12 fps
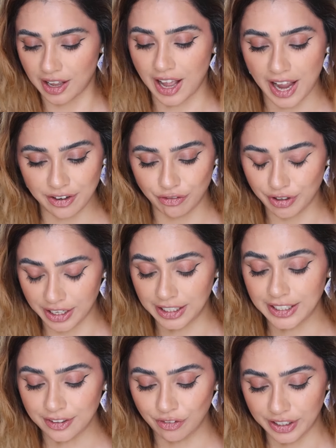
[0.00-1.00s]
I
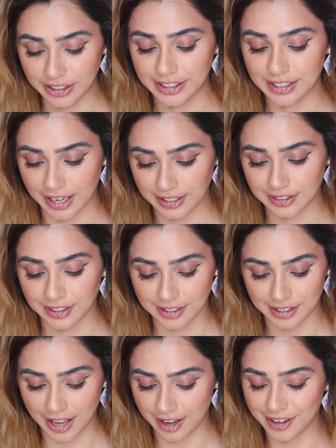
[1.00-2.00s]
really like
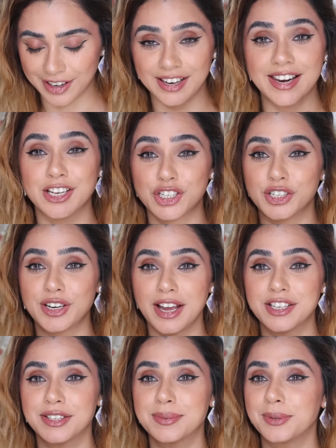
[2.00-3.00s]
the collection I
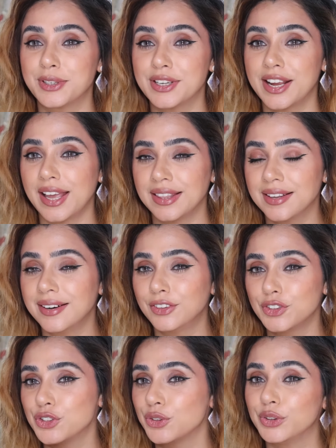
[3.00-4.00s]
just put together
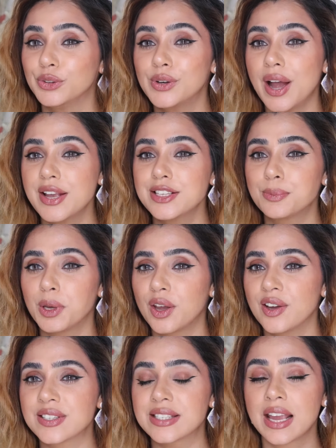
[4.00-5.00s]
to show you guys,
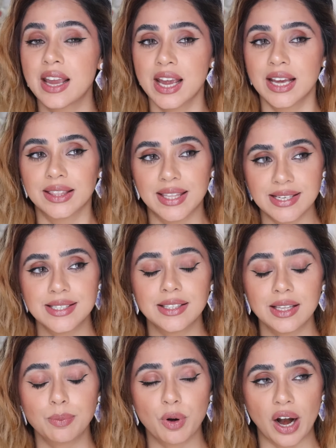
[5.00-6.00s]
because these are
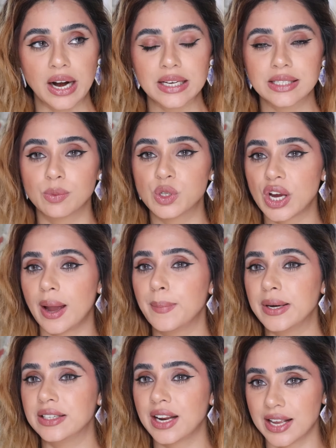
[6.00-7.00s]
the products which I've
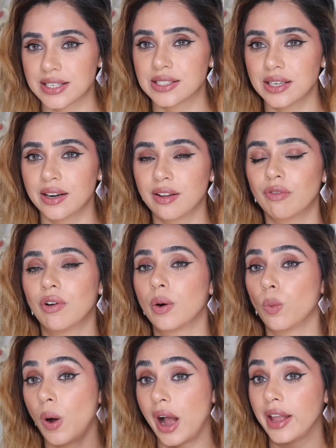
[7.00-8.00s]
been tested for
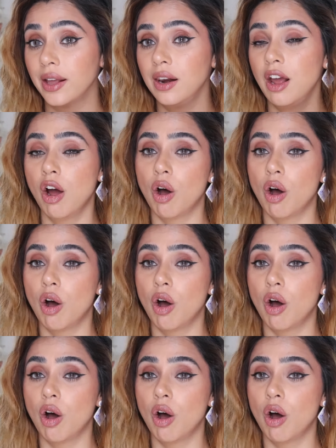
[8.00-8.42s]
a while,